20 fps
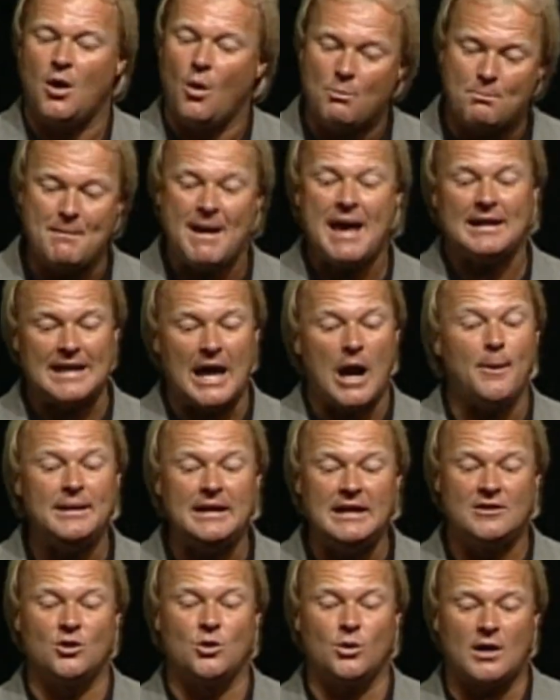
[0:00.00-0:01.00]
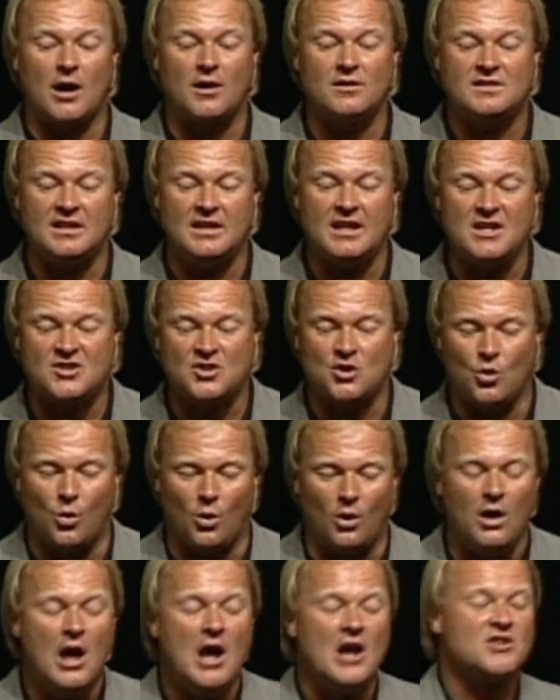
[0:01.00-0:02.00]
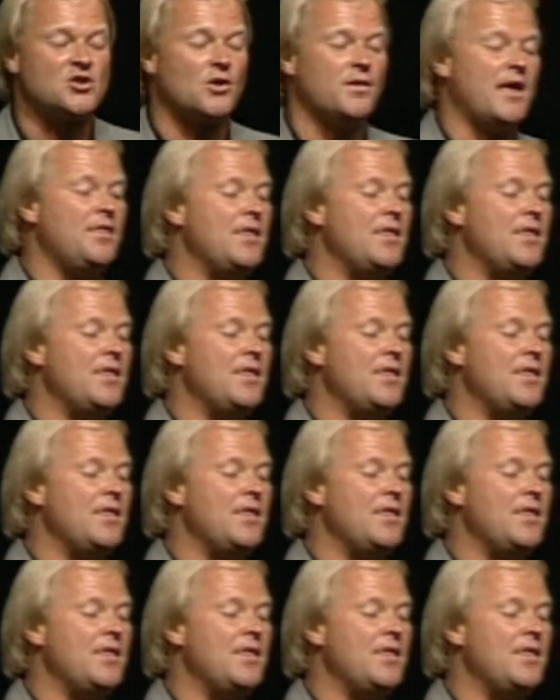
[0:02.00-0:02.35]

man, now I need to go to RTD school, so then they